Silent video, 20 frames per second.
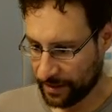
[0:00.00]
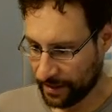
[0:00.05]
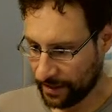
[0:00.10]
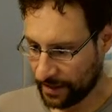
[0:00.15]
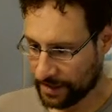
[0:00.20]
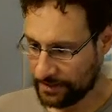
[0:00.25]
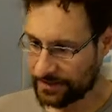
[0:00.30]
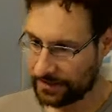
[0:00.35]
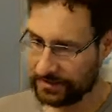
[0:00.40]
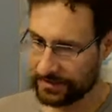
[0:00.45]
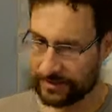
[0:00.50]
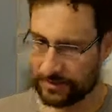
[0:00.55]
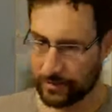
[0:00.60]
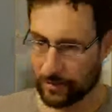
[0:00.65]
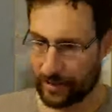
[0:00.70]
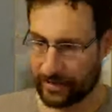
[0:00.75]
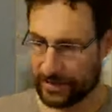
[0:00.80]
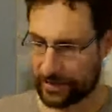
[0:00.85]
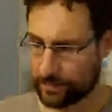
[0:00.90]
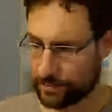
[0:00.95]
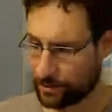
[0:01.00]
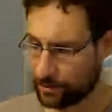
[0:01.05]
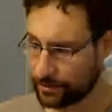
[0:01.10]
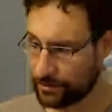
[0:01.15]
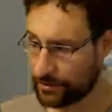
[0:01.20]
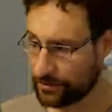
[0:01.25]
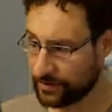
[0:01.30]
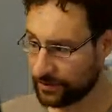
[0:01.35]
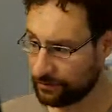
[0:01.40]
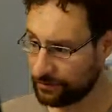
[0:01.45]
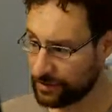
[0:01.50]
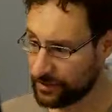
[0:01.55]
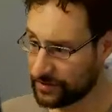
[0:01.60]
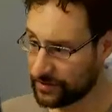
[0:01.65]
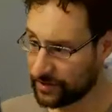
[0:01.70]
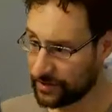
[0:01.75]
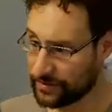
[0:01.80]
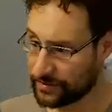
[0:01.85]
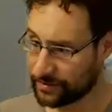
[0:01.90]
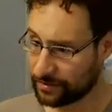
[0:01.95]
And that is why it's important that we
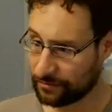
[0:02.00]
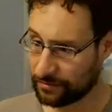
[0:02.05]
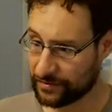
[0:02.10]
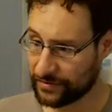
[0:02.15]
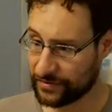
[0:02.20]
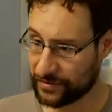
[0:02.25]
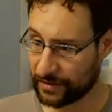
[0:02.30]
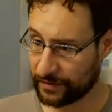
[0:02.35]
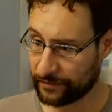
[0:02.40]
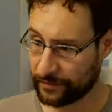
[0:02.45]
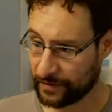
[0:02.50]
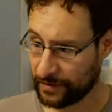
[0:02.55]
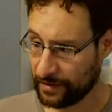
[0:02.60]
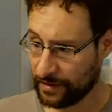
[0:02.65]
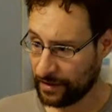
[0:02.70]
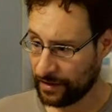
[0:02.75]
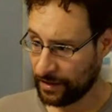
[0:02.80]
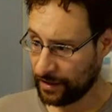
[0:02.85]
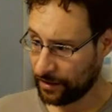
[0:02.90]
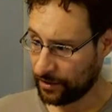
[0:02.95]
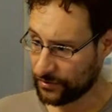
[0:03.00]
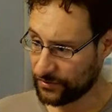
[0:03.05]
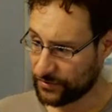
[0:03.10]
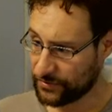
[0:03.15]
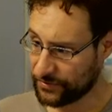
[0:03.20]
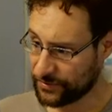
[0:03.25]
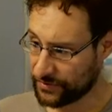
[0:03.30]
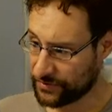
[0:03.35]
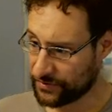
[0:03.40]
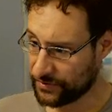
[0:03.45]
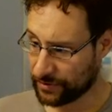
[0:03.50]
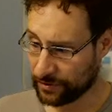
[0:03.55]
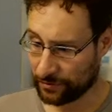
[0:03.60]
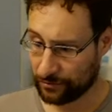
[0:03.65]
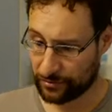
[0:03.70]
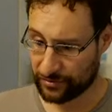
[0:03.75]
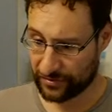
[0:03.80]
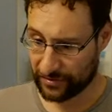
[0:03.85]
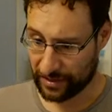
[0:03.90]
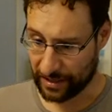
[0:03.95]
test our stuff. Although this
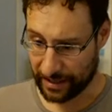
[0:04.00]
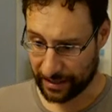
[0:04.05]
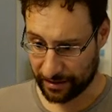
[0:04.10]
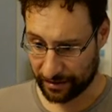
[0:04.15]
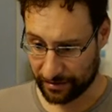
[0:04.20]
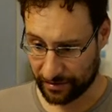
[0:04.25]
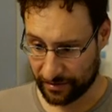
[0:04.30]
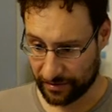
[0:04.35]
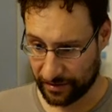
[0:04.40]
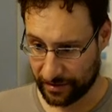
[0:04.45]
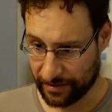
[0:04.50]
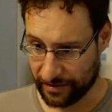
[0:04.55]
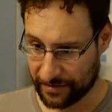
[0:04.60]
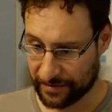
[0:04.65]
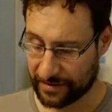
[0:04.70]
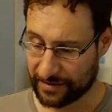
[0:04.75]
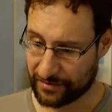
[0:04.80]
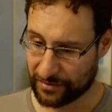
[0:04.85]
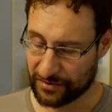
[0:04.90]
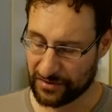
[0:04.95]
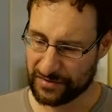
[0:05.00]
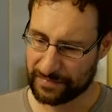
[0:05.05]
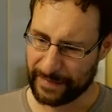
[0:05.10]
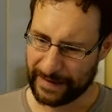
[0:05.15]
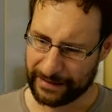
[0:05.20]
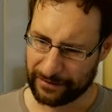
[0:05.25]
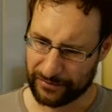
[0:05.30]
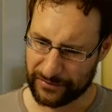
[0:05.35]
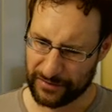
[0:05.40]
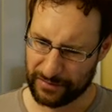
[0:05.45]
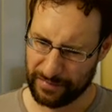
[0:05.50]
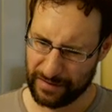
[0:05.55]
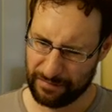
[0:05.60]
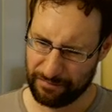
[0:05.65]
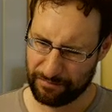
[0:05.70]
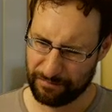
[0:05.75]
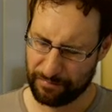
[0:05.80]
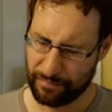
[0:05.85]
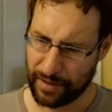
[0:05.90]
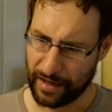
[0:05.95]
looks like it is, so this might also be
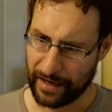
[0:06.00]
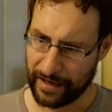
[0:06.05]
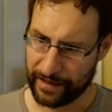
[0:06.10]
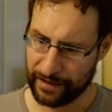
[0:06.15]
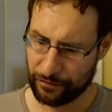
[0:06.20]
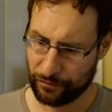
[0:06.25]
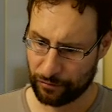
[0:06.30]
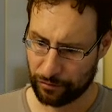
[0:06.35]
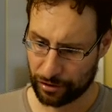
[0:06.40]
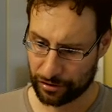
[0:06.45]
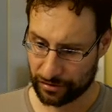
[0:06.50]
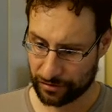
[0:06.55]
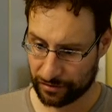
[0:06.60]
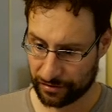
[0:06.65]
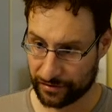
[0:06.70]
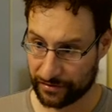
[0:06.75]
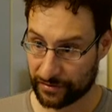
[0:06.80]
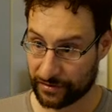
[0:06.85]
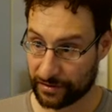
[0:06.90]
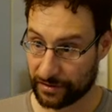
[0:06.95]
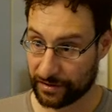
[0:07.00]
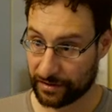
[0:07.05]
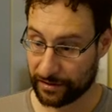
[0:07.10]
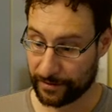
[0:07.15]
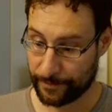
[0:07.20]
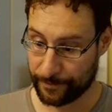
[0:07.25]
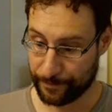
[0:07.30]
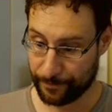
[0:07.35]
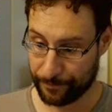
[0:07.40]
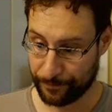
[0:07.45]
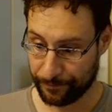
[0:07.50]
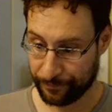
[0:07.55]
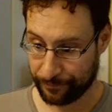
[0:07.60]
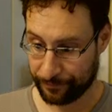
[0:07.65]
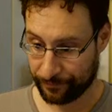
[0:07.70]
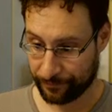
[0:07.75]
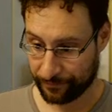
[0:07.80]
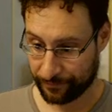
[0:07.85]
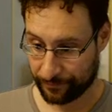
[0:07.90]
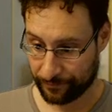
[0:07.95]
Pi or whatnot.
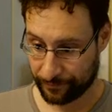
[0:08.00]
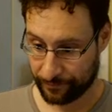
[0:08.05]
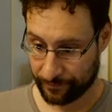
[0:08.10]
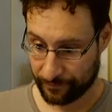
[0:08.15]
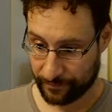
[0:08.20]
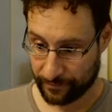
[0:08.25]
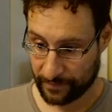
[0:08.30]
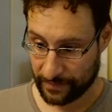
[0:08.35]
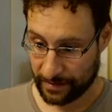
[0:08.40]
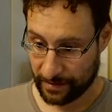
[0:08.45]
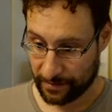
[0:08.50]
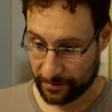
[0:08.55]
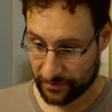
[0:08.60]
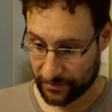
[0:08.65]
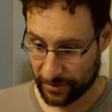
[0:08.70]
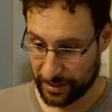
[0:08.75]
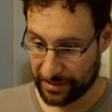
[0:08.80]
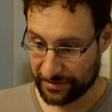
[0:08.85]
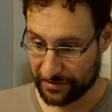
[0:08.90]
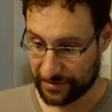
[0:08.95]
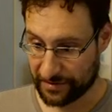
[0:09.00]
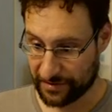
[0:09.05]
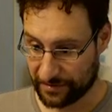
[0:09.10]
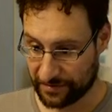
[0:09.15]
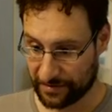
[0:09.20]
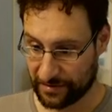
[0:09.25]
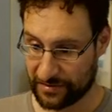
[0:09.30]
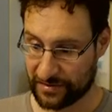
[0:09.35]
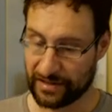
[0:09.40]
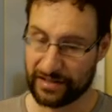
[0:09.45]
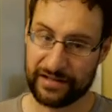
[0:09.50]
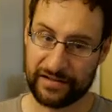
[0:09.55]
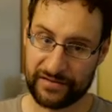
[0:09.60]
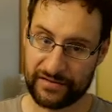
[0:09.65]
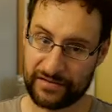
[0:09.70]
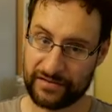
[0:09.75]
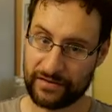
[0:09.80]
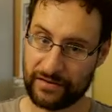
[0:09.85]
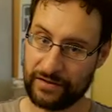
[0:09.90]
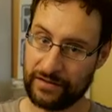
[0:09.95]
So yeah, this
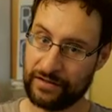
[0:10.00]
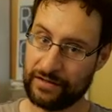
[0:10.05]
is